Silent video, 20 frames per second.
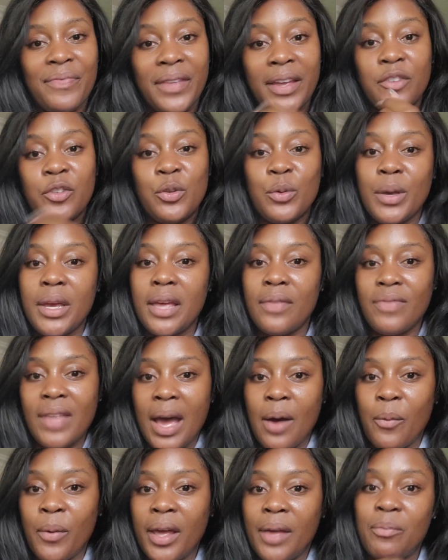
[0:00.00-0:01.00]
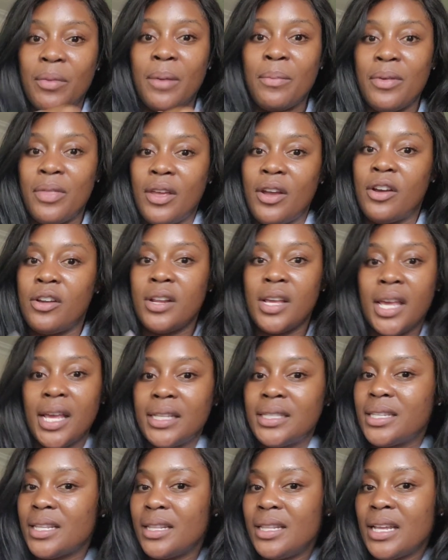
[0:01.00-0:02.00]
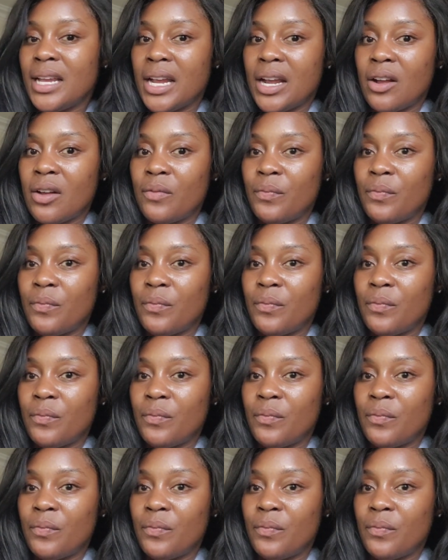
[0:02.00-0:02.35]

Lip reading: They're doing it that way. Maybe they're going to get to their,